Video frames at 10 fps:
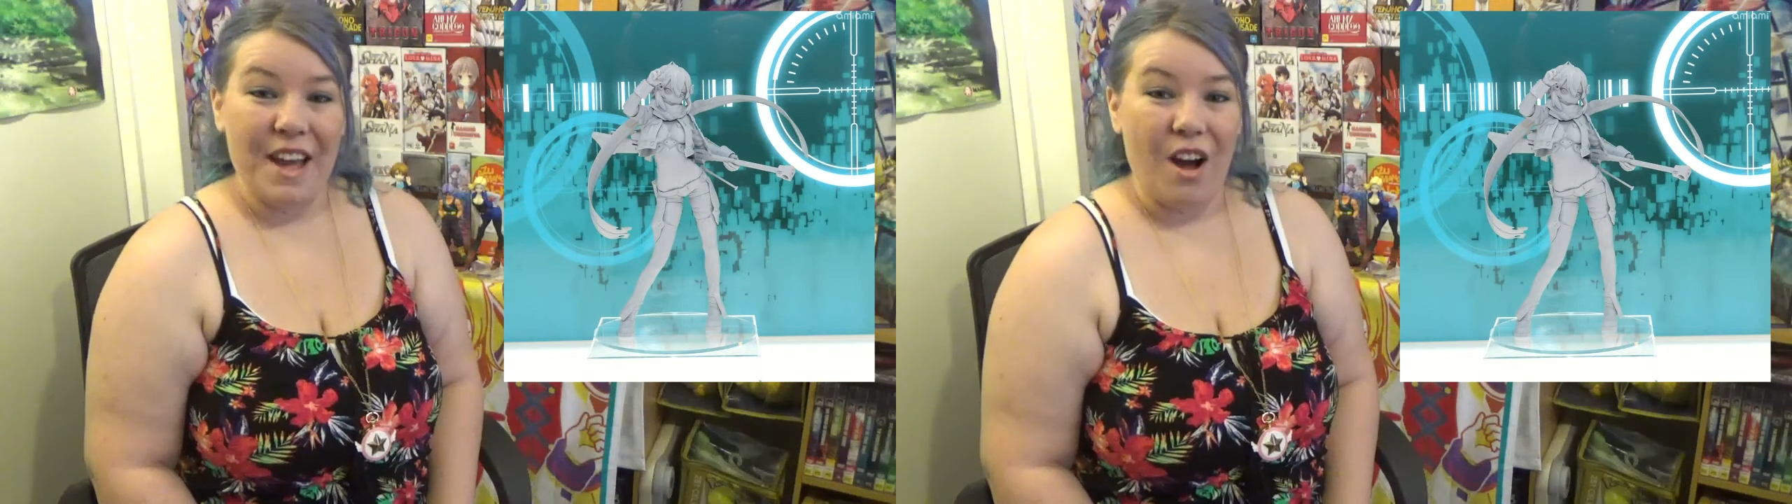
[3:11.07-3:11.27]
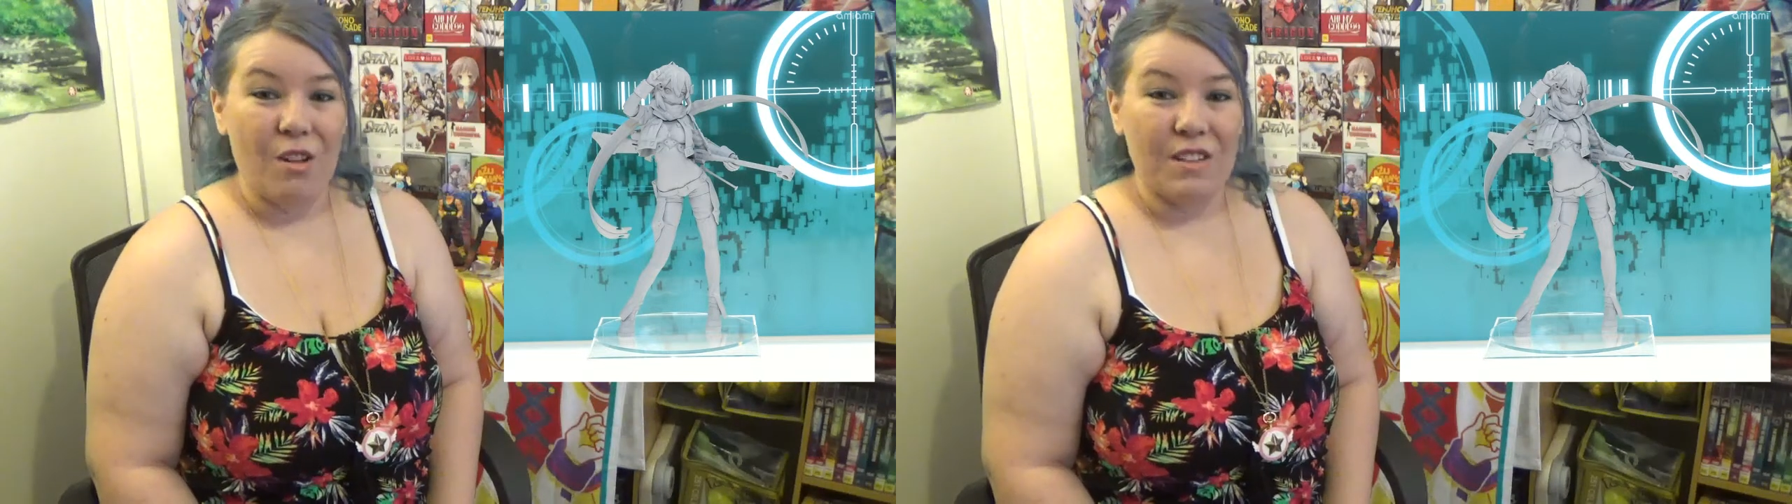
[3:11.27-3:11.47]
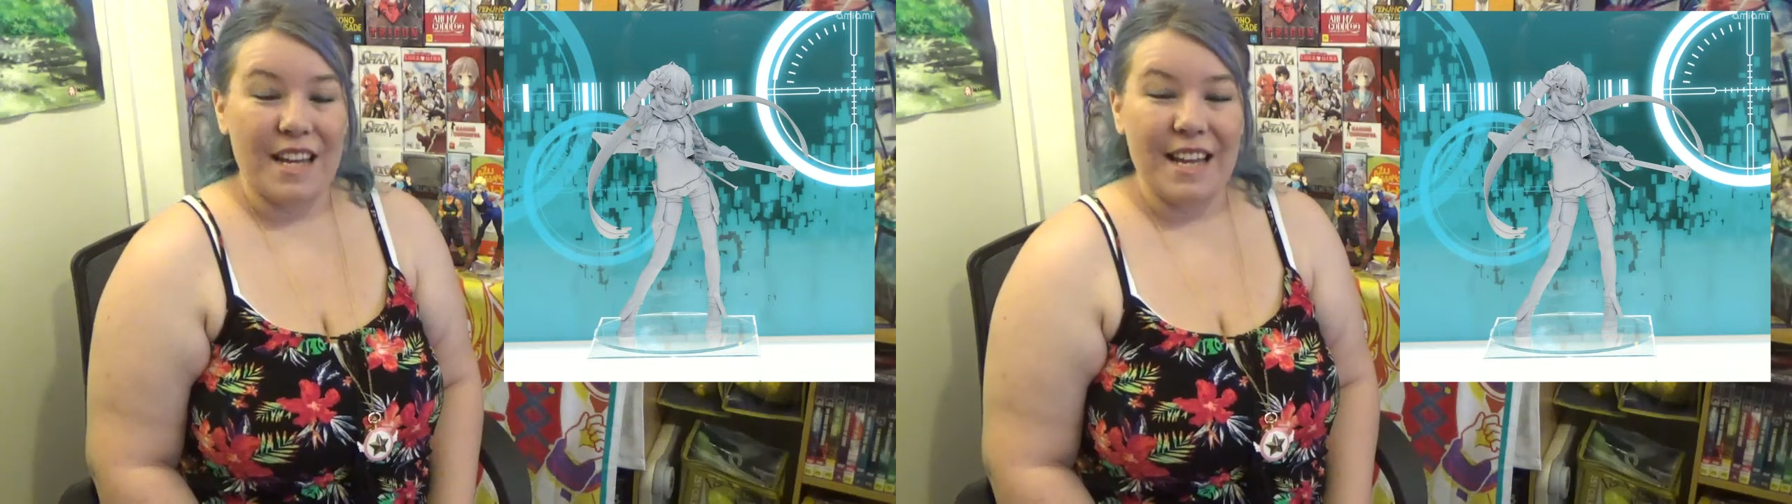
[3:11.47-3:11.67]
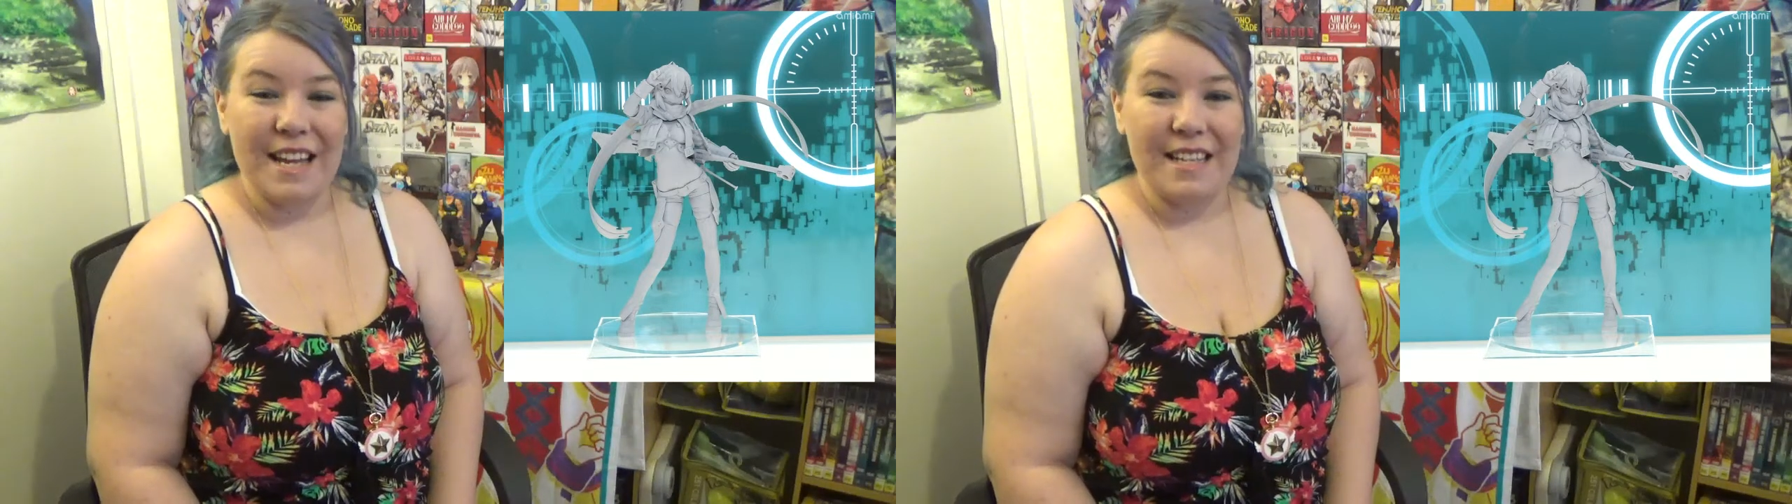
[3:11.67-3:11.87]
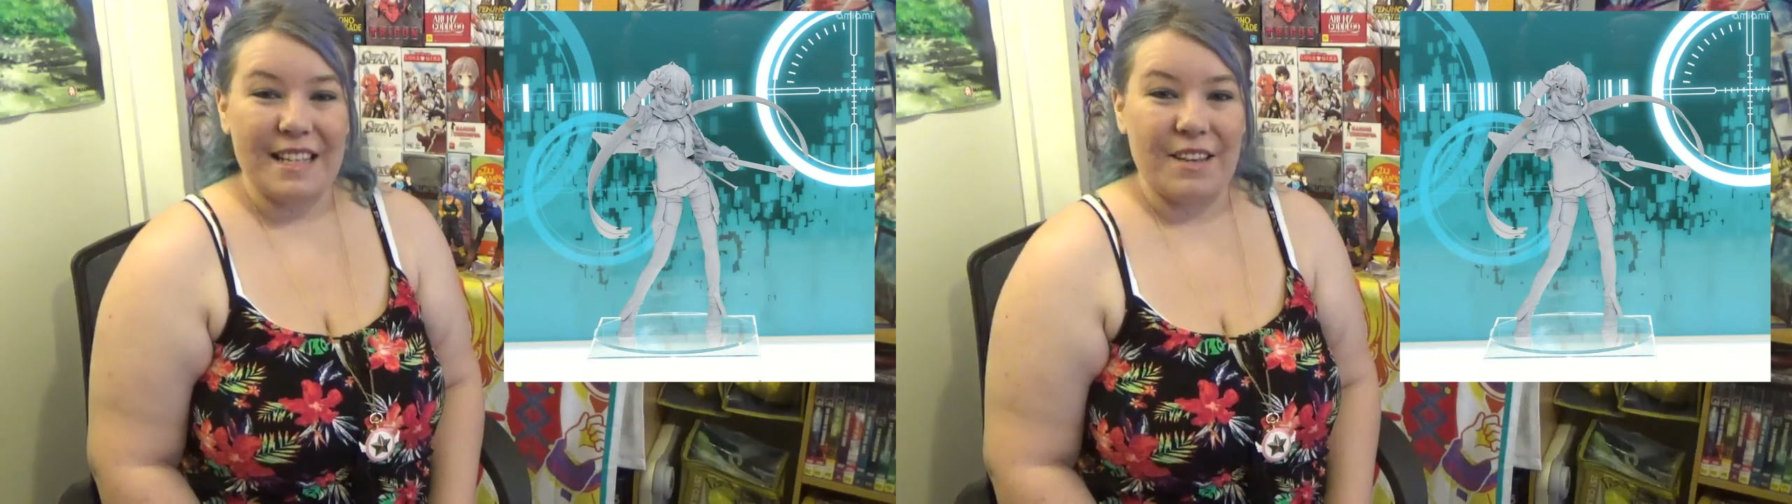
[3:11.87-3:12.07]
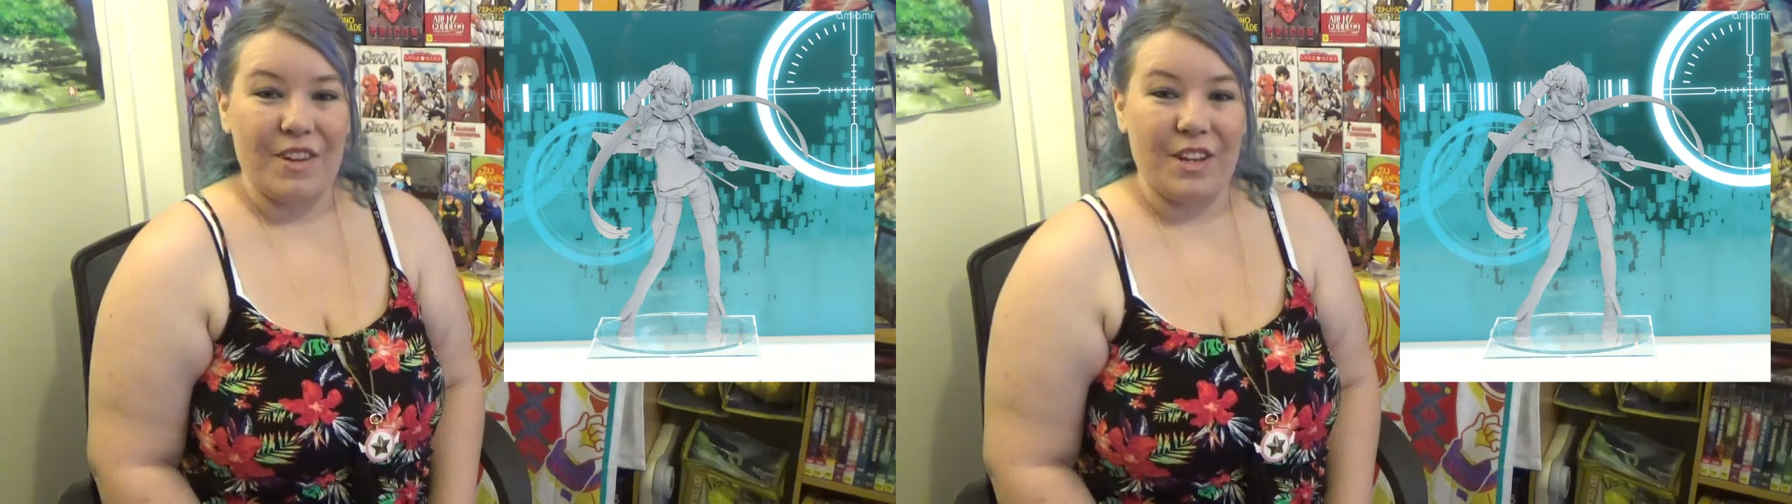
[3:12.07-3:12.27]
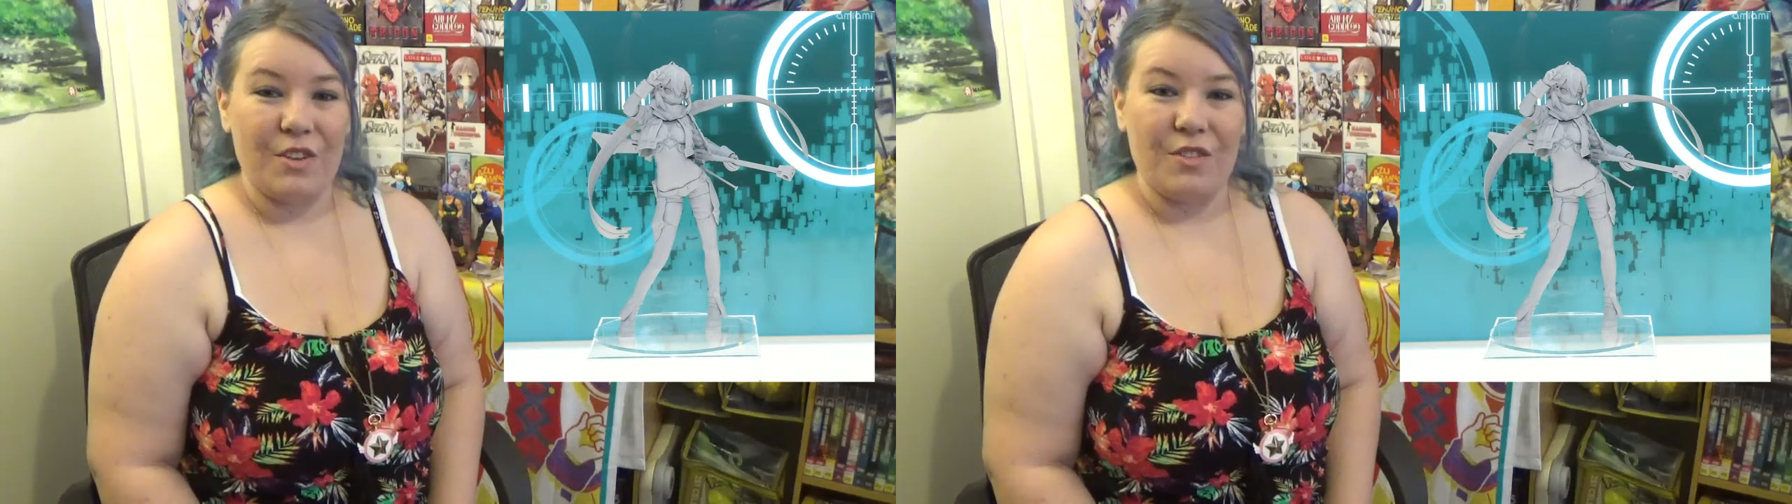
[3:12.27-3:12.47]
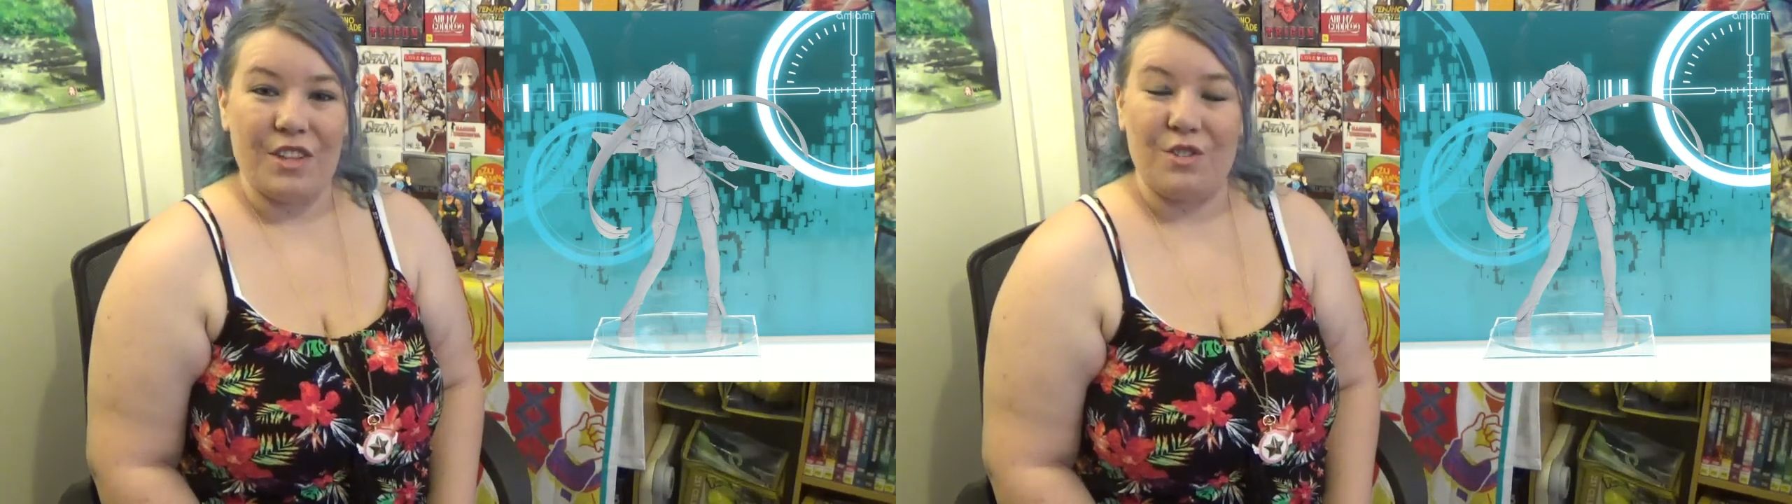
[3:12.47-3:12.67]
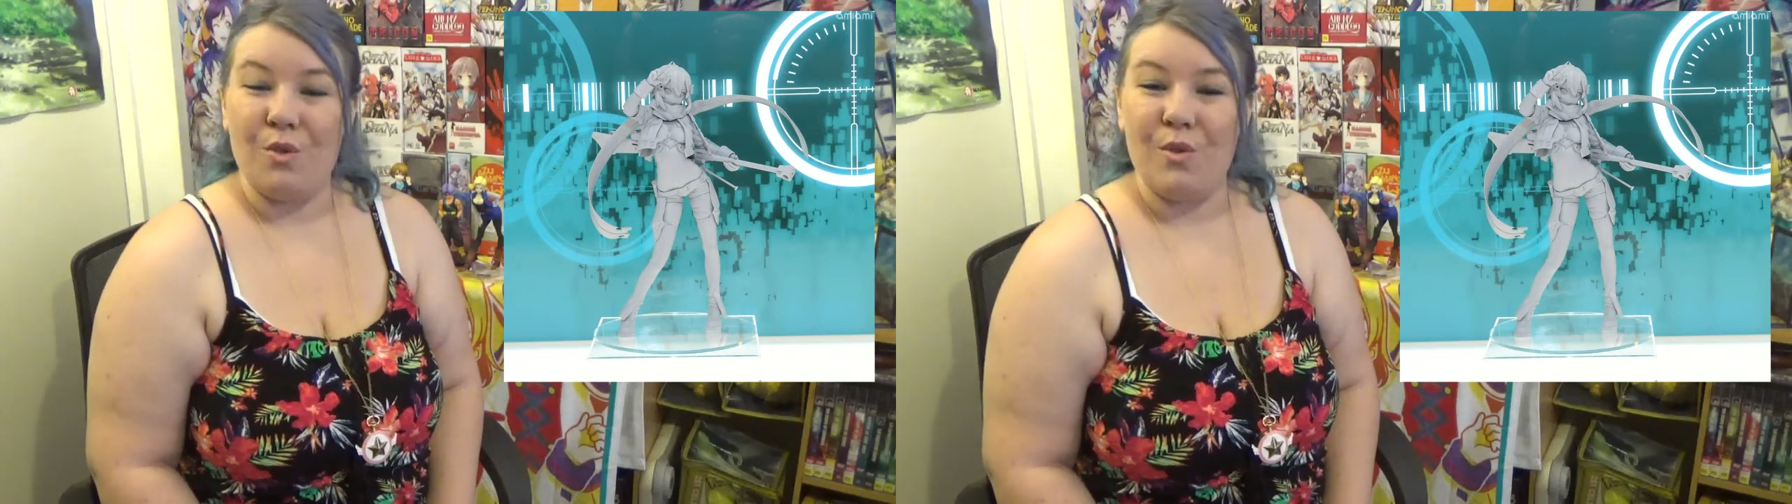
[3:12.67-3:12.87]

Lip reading: that Ulta is giving you this